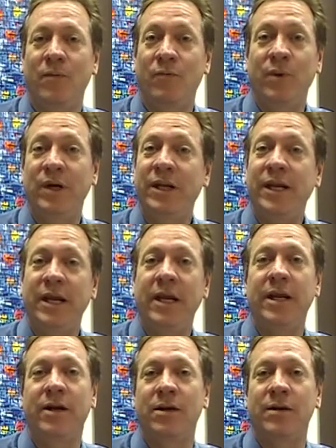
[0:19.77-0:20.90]
really
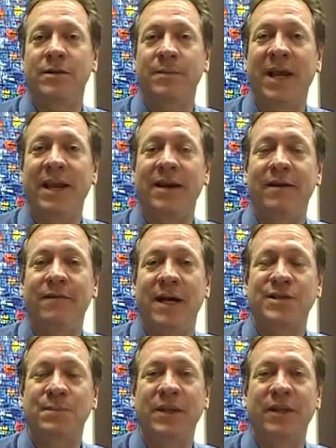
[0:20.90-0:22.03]
eager to make an
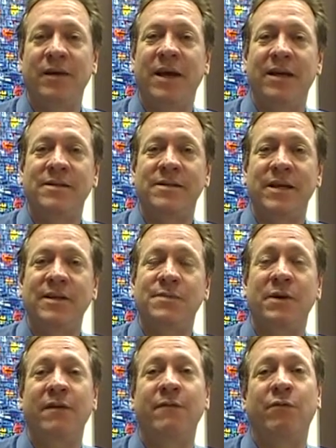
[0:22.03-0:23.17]
investment in the United States,
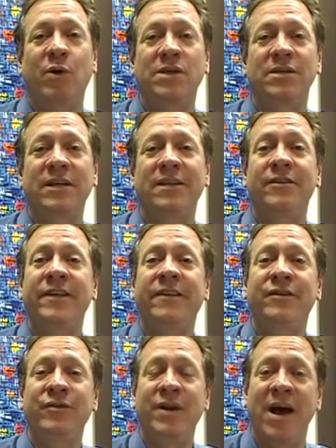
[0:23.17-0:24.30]
but unfortunately they
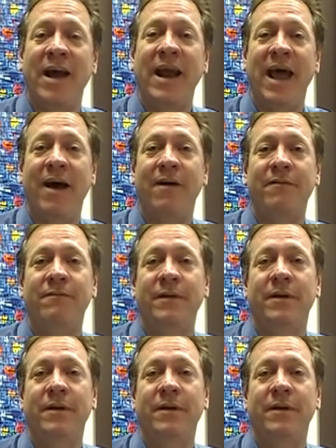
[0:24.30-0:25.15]
do not have